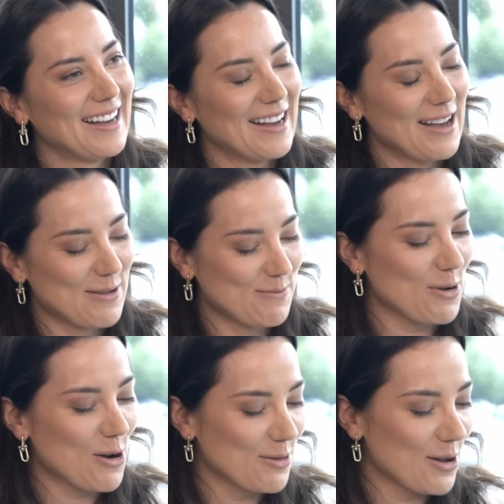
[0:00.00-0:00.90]

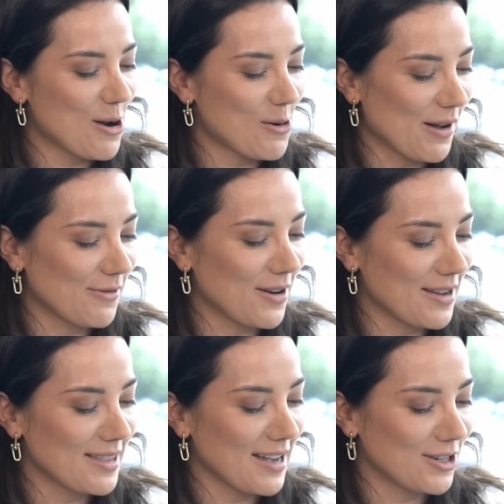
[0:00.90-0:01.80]
But on the whole, I
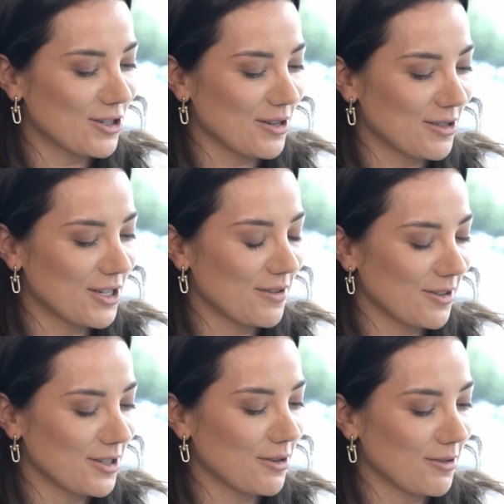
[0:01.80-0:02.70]
find their shoes,
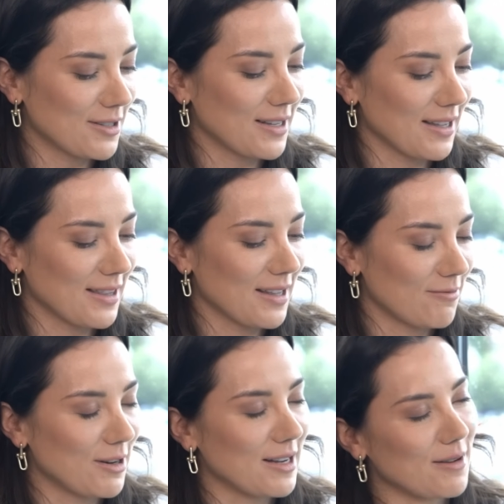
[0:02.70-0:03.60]
Gianvito Rossi, they're
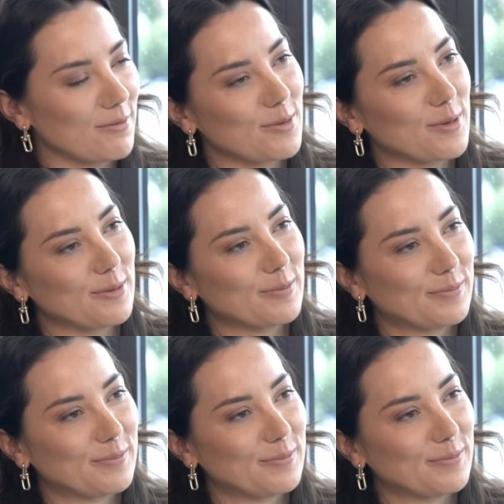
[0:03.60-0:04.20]
really comfortable.